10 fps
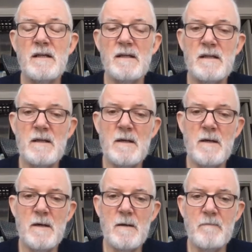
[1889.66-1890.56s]

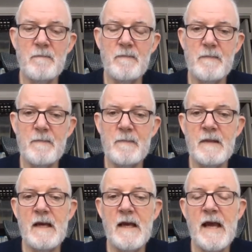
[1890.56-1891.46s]
Um,
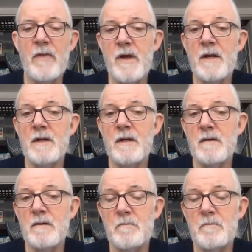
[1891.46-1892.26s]
and then